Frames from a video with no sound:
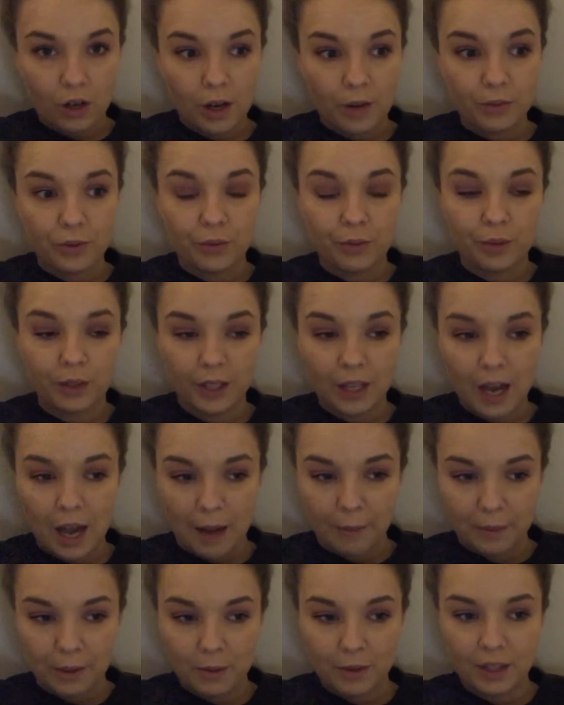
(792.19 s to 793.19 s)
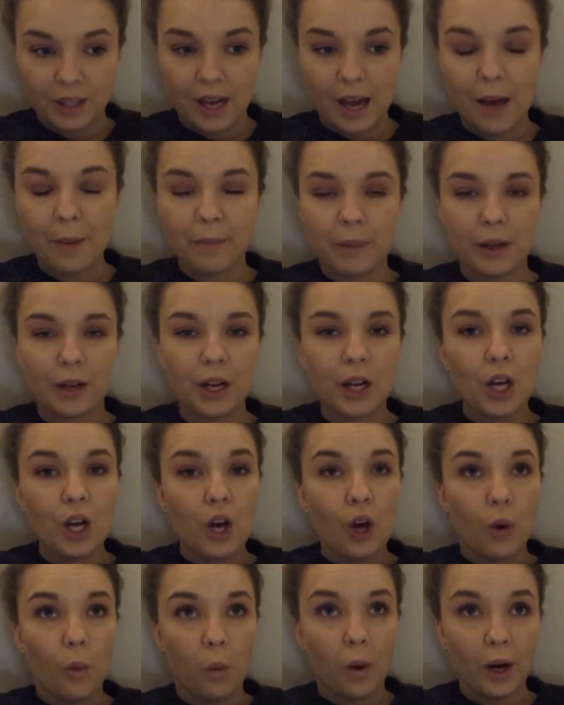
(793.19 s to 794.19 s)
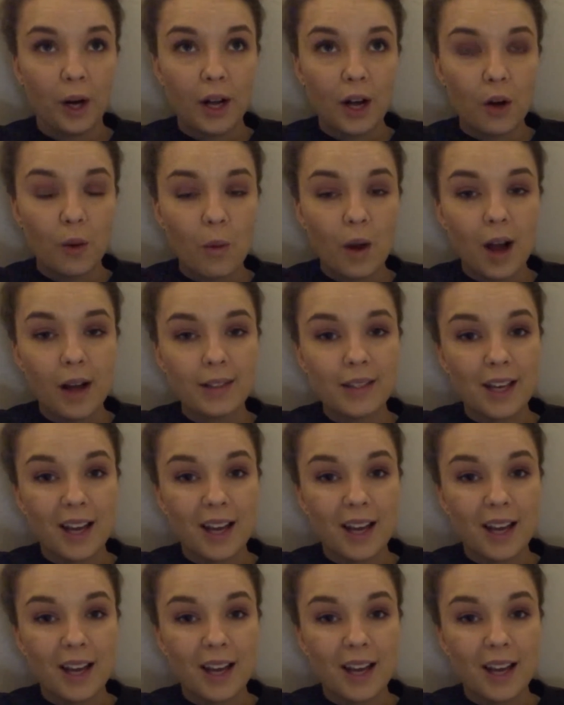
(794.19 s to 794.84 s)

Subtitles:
I was really happy with that. But workout-wise,